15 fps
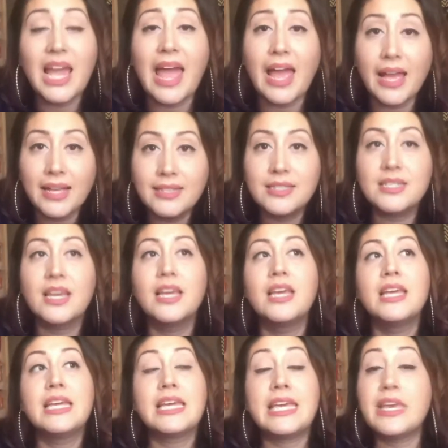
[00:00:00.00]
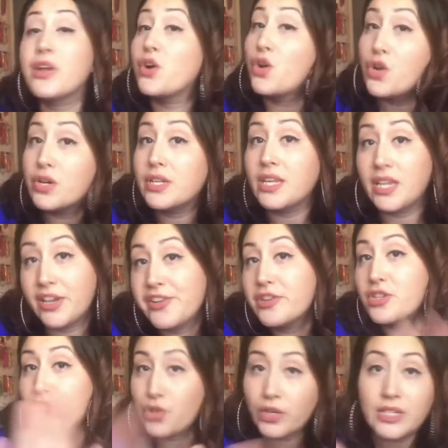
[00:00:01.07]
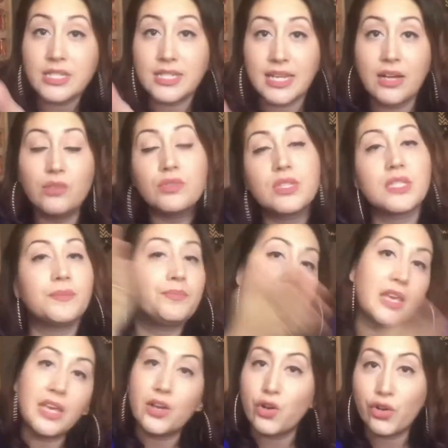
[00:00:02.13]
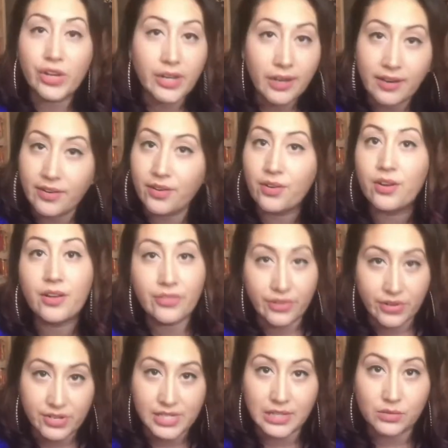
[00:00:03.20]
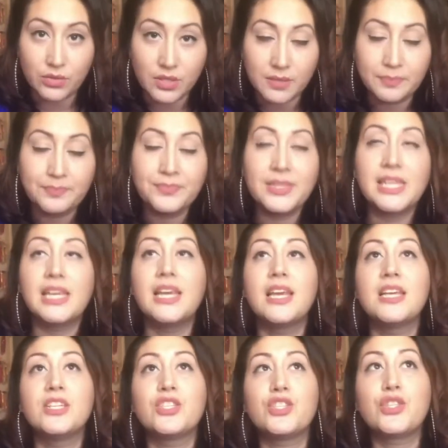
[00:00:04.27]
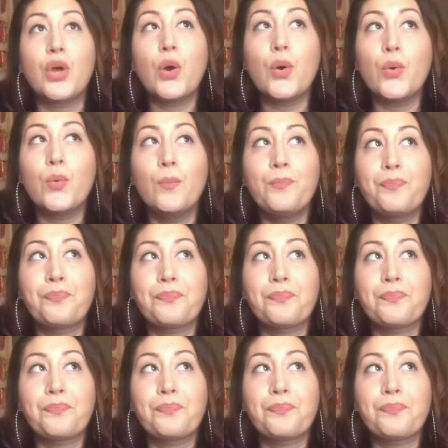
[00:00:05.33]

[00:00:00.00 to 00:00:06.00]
and he could hear certain sounds, he couldn't hear other sounds. So